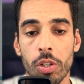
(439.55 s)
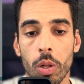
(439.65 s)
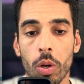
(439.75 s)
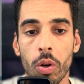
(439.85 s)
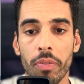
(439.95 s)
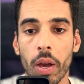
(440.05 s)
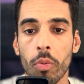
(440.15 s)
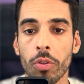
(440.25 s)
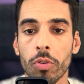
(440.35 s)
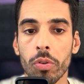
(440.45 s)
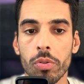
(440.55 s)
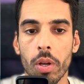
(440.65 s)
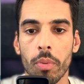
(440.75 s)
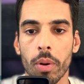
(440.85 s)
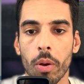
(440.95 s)
if I want to, so I'm going to
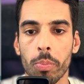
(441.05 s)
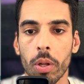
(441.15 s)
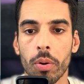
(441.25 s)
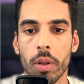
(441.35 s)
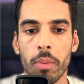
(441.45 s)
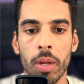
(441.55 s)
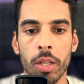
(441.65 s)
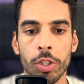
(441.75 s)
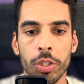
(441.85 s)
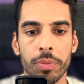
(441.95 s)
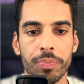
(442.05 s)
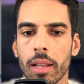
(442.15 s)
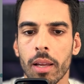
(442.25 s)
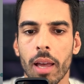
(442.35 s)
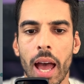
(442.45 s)
upload an image.
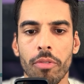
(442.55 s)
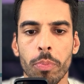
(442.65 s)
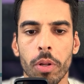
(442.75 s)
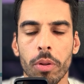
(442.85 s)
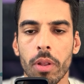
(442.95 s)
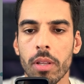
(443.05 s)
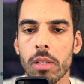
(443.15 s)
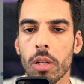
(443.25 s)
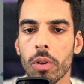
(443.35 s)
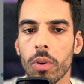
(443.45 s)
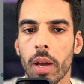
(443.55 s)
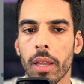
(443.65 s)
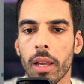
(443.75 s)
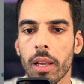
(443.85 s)
I've uploaded this logo and I click